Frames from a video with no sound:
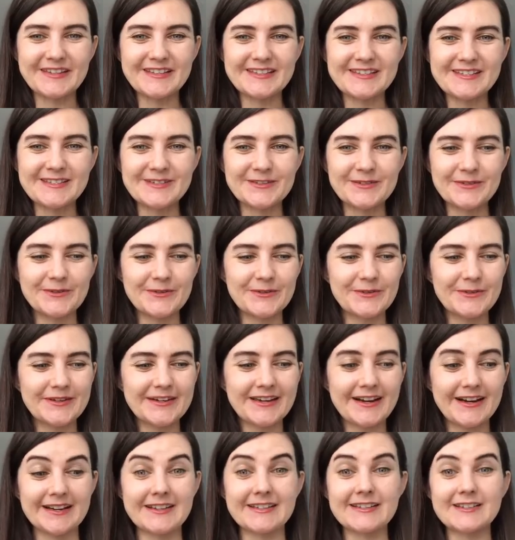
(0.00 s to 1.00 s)
So
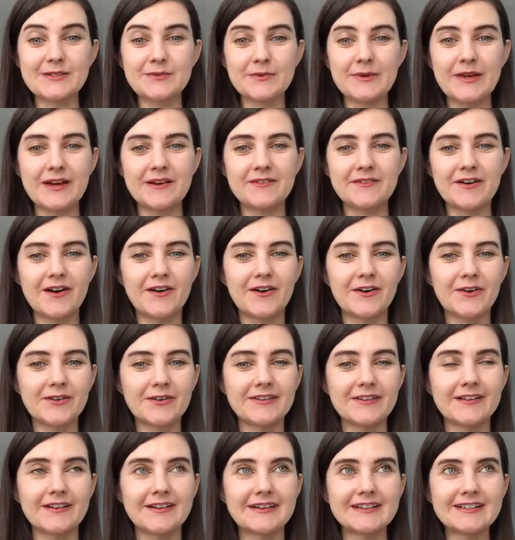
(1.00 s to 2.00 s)
we have our
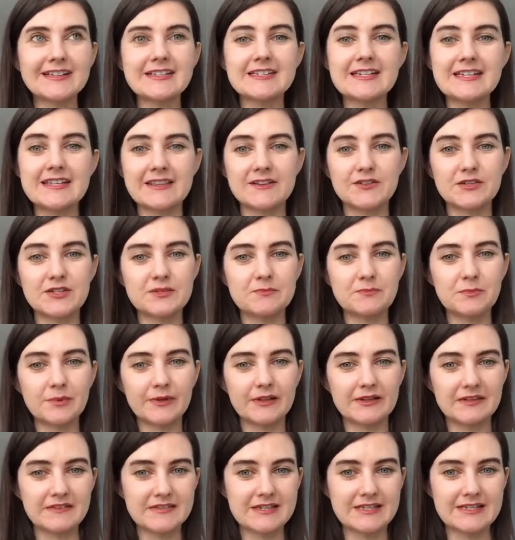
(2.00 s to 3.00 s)
lungs, and there is
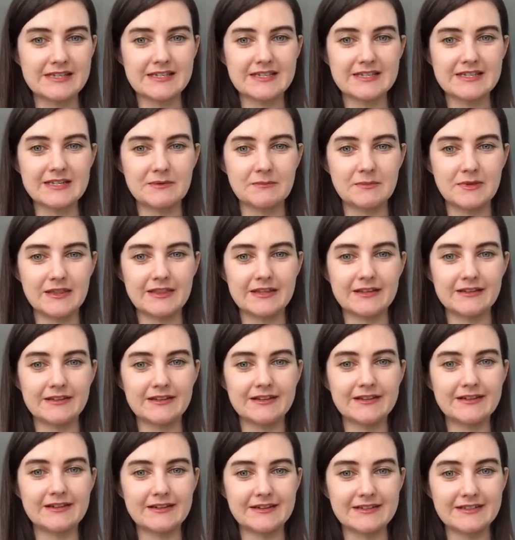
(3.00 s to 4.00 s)
belief system in the
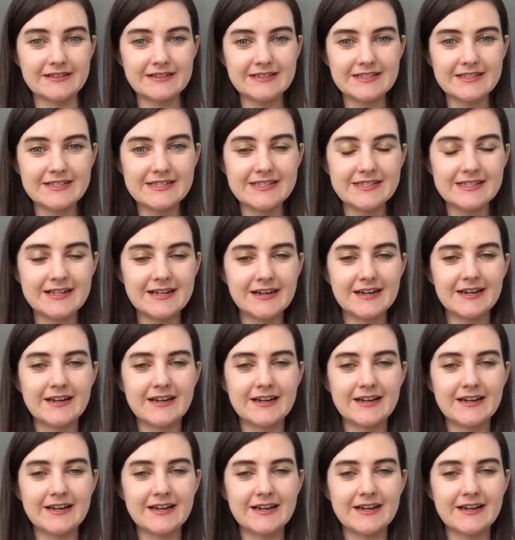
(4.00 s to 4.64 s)
lungs.